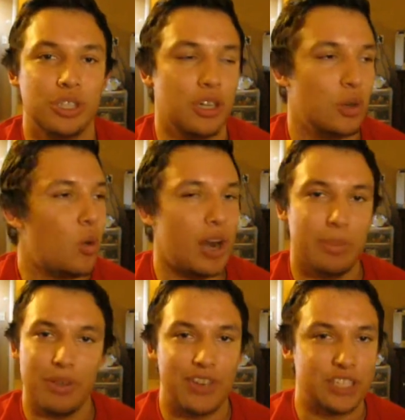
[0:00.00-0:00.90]
you know, quite a
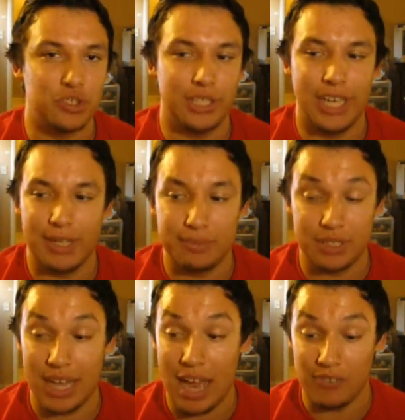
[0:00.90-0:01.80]
bit of extra games
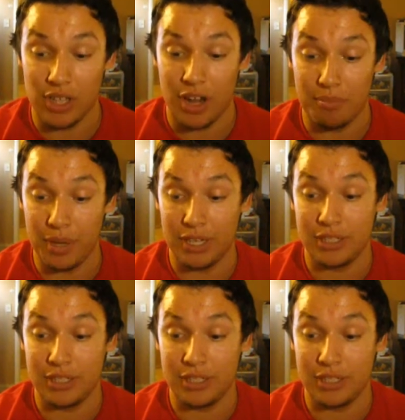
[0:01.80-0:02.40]
to have a lot of money